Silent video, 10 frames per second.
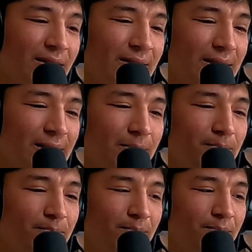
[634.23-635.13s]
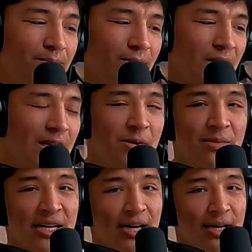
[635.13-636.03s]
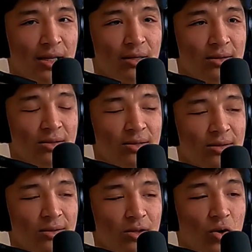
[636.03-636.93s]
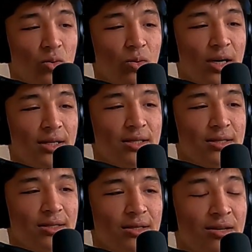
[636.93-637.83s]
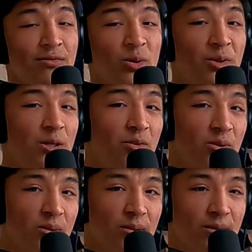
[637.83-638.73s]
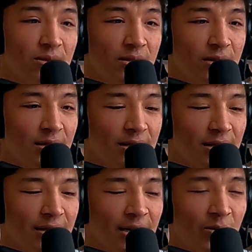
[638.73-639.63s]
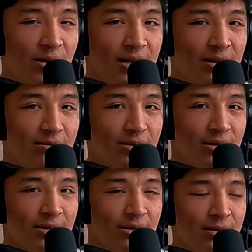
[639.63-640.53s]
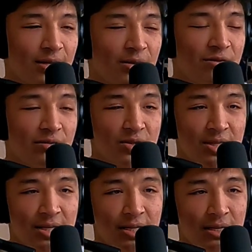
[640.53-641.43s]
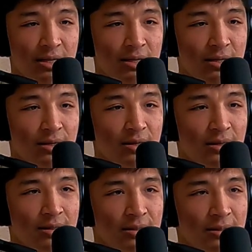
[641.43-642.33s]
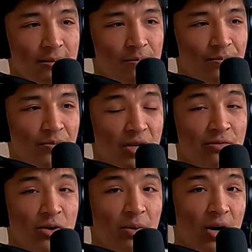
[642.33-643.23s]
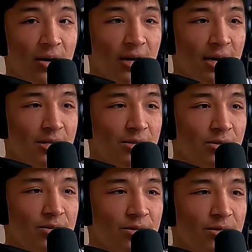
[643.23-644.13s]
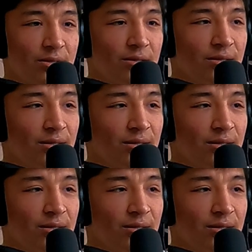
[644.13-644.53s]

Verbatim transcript: um, keeping my eye on quite a few people that I want to have on that you've never seen, um, a few podcasters.